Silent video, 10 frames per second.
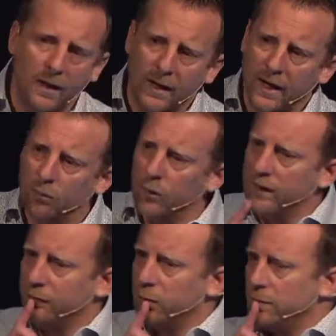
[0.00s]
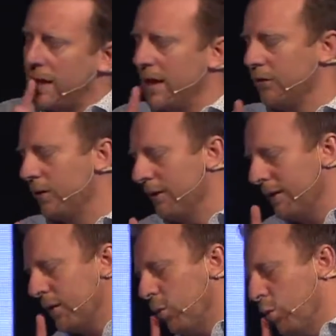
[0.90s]
And we have to imagine
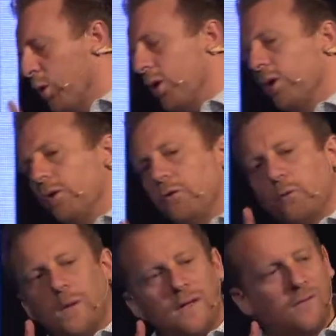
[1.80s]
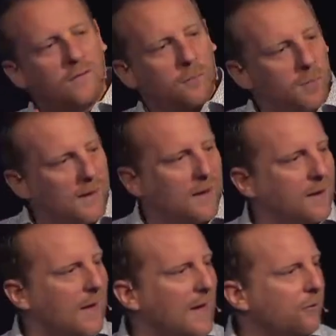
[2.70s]
that the words we
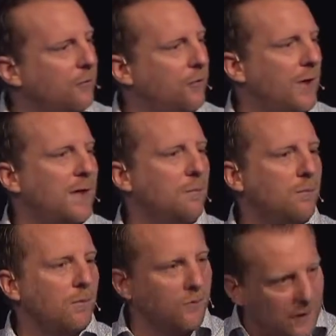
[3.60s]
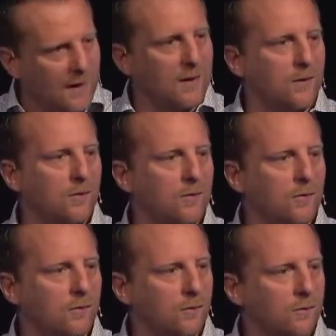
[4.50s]
speak, as James says,